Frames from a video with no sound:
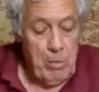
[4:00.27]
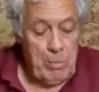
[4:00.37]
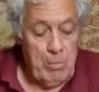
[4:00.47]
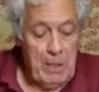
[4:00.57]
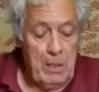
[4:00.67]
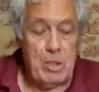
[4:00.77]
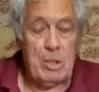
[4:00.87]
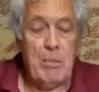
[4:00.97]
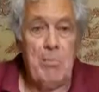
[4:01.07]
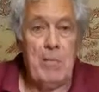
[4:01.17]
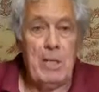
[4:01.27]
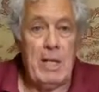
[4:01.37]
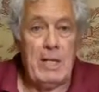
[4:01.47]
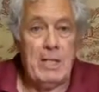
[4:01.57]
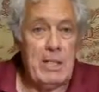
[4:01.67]
would be
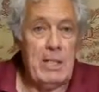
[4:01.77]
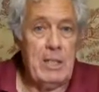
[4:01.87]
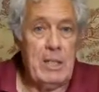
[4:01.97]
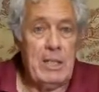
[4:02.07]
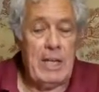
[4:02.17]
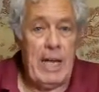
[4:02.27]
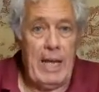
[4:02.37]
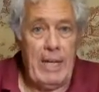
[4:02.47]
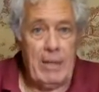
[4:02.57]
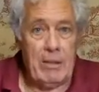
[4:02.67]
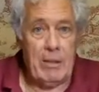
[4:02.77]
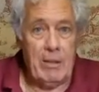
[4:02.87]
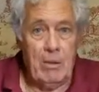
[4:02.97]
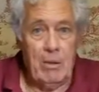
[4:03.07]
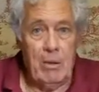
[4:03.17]
simulating a
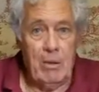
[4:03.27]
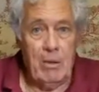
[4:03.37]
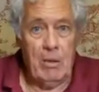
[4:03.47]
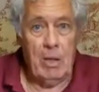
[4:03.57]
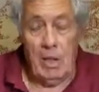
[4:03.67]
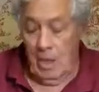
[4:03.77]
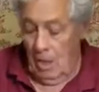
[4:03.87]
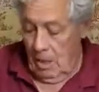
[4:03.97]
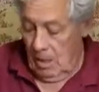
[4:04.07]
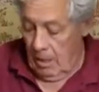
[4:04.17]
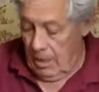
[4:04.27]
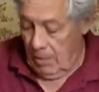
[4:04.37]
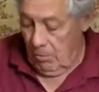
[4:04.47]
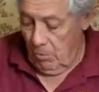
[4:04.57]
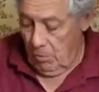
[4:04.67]
candle, and
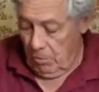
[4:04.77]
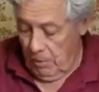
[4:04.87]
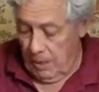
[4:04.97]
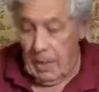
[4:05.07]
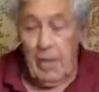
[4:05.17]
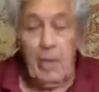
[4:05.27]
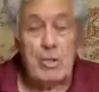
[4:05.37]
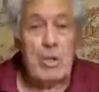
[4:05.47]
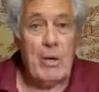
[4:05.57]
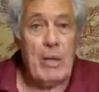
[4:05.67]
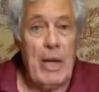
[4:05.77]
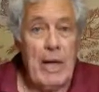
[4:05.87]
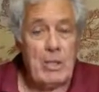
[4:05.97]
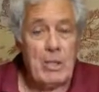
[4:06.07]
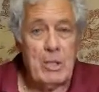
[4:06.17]
that would be so it
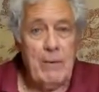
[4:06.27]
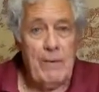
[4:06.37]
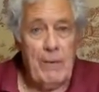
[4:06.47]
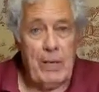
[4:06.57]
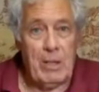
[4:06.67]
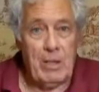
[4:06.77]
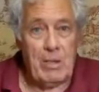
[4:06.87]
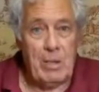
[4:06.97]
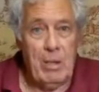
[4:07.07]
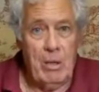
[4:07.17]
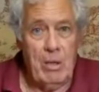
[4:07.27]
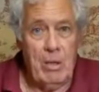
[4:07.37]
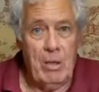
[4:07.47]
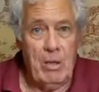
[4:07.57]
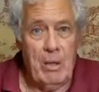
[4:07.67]
actually flickers,
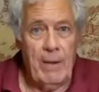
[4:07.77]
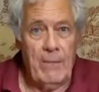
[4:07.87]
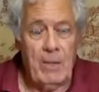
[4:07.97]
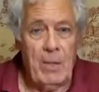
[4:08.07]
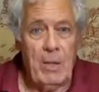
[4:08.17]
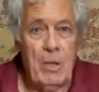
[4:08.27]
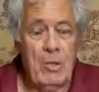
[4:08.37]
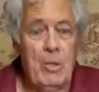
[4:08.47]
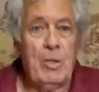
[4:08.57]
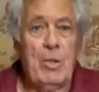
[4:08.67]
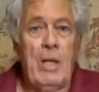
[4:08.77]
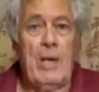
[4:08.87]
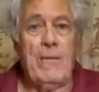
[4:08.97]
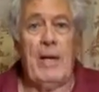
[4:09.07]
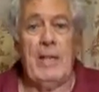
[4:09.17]
and you can
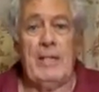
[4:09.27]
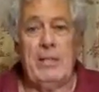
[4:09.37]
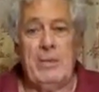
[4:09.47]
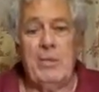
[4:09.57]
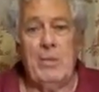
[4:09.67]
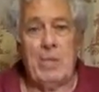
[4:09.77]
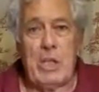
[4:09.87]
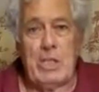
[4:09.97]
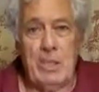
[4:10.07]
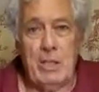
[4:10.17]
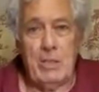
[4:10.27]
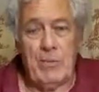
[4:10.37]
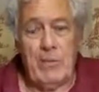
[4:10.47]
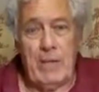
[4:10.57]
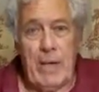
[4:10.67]
have 8 different
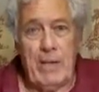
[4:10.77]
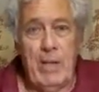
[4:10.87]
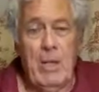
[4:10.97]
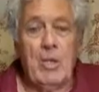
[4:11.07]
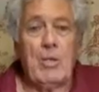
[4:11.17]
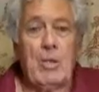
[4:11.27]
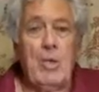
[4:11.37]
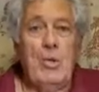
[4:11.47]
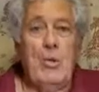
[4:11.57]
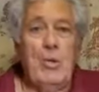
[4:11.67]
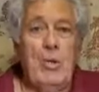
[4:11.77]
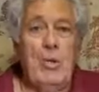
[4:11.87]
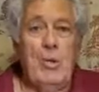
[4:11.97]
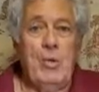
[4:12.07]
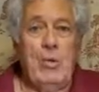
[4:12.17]
settings for that, so that
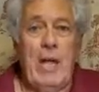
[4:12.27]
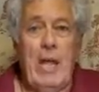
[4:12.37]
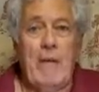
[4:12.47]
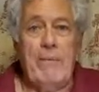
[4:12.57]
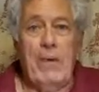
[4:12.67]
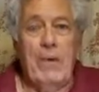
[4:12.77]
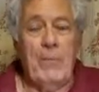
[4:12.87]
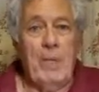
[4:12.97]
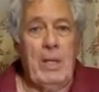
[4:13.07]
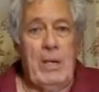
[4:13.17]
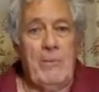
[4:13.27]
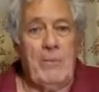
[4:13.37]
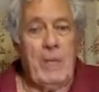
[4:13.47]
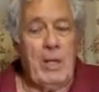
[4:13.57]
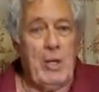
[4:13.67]
you could have it
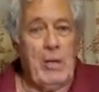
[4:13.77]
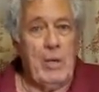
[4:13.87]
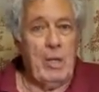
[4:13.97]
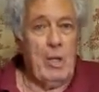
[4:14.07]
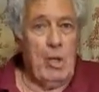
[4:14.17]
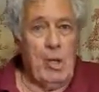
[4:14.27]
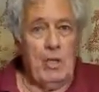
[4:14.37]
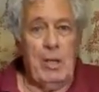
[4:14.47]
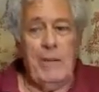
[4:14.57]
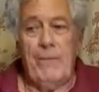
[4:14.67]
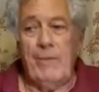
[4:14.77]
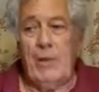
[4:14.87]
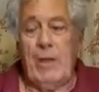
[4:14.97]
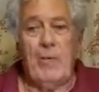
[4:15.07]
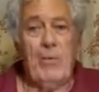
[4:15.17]
flickering a lot if
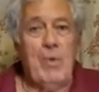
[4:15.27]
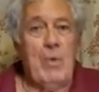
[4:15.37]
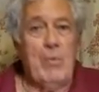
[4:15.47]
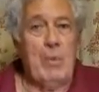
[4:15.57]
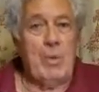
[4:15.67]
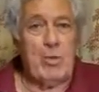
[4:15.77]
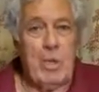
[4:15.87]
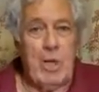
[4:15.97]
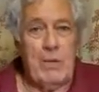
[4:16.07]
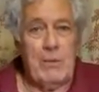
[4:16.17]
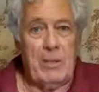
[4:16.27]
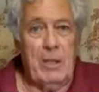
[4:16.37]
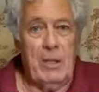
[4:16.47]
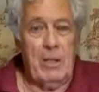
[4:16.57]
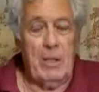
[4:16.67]
you had a room with a draft
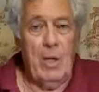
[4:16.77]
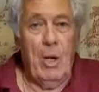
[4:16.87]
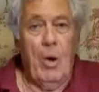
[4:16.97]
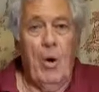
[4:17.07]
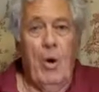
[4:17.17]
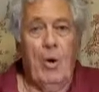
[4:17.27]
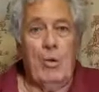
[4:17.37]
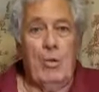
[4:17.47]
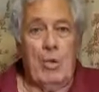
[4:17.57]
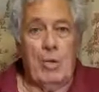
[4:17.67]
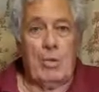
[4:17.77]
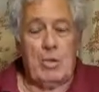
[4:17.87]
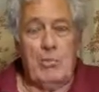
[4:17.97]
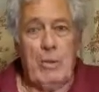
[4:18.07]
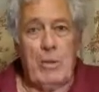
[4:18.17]
in it, or not
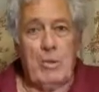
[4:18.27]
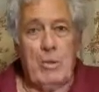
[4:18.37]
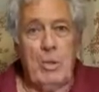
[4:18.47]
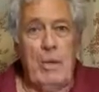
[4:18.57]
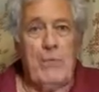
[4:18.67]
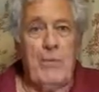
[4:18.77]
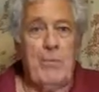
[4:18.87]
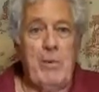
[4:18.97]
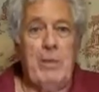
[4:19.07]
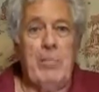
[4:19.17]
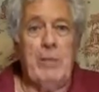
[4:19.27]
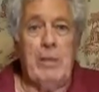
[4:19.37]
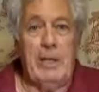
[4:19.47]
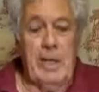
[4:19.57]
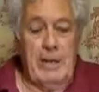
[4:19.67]
so much if the room
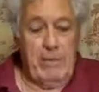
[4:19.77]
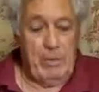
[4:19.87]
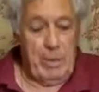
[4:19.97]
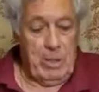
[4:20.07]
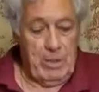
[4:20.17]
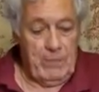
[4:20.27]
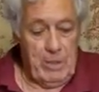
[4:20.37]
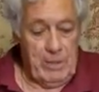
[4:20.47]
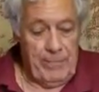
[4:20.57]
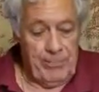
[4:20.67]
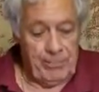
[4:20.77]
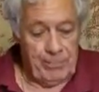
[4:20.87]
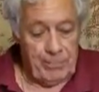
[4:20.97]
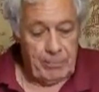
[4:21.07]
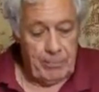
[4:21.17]
didn't have a draft in it.
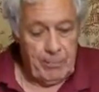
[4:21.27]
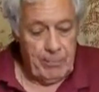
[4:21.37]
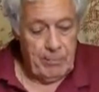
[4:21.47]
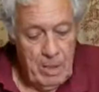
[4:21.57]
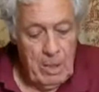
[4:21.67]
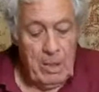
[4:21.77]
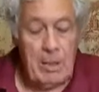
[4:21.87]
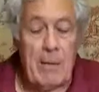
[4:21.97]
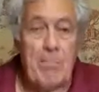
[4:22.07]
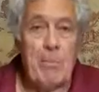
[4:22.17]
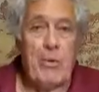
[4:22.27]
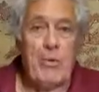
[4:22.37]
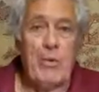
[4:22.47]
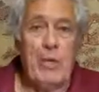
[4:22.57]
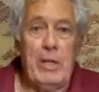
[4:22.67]
Number
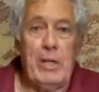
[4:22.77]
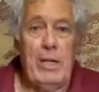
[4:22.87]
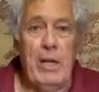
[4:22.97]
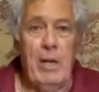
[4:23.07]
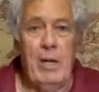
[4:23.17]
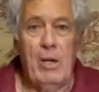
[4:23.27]
3